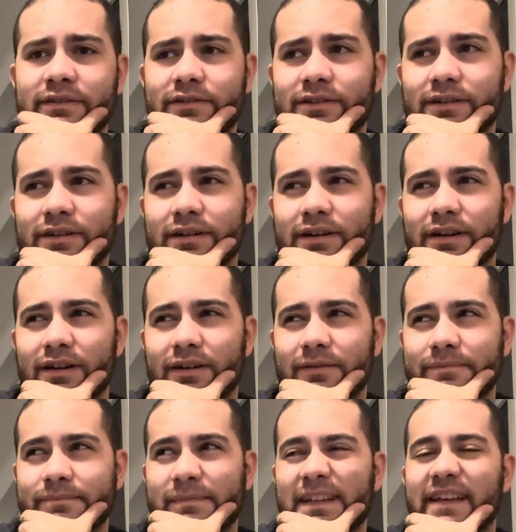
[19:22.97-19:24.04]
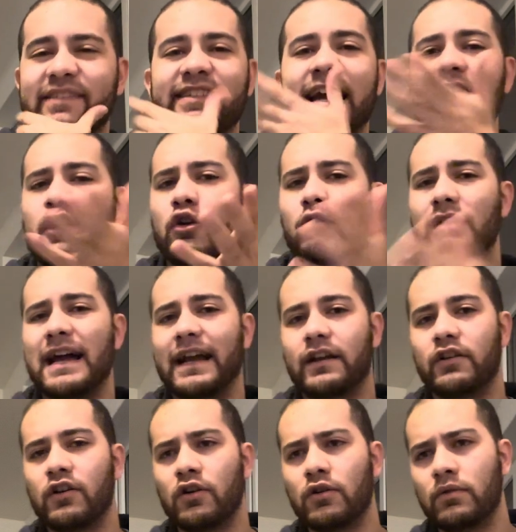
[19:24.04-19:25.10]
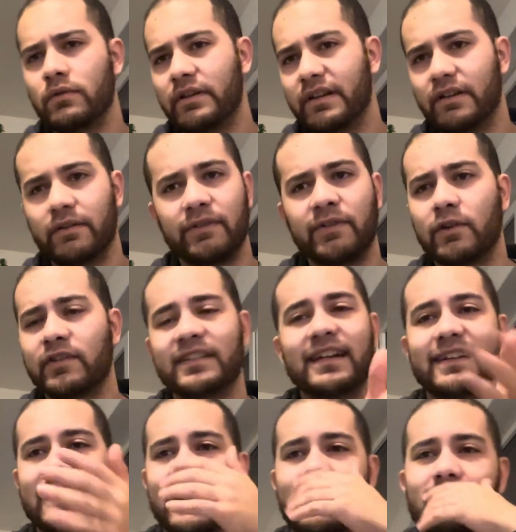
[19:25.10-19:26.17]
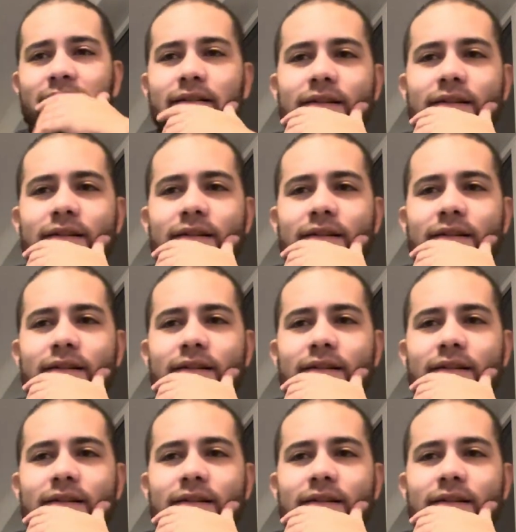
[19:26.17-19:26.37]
or Psycho Like No, songs like that.